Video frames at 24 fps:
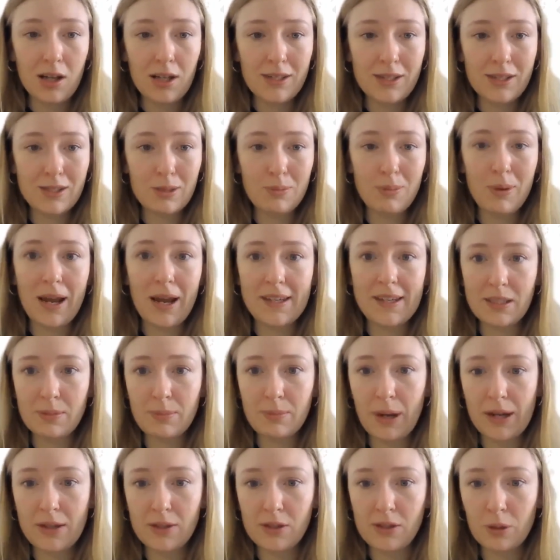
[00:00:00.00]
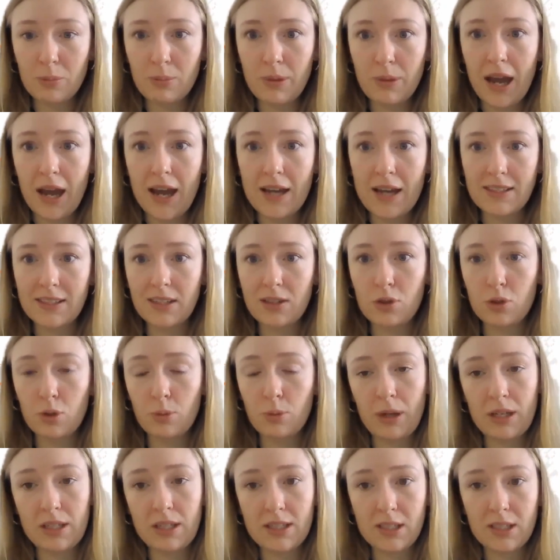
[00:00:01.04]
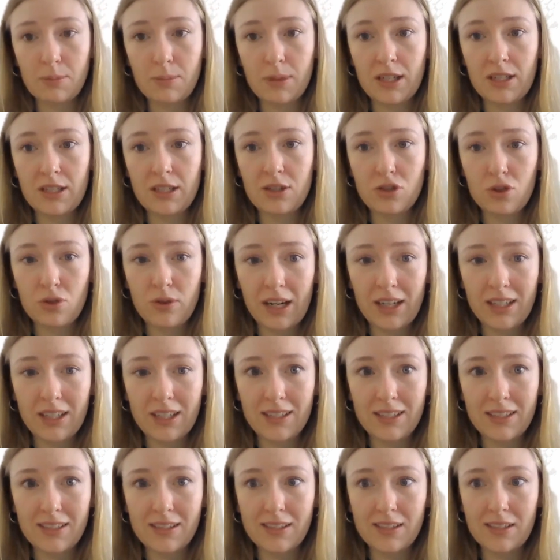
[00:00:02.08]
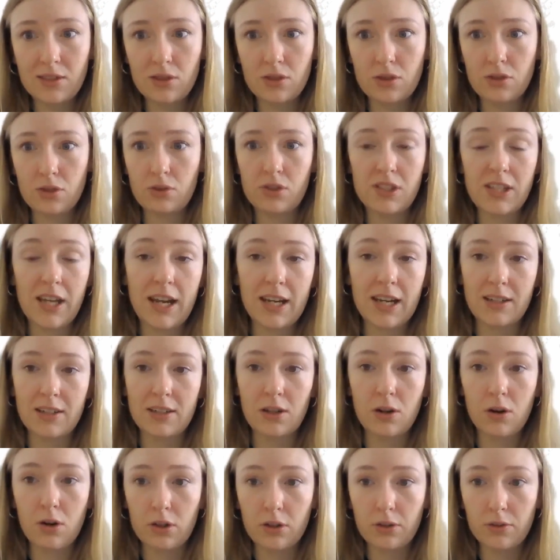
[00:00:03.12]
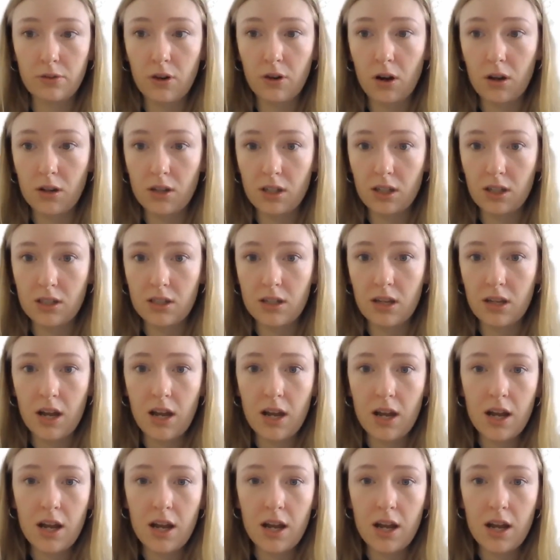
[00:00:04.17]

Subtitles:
Suppliers may also be asked to participate in trainings, to sign a code of conduct,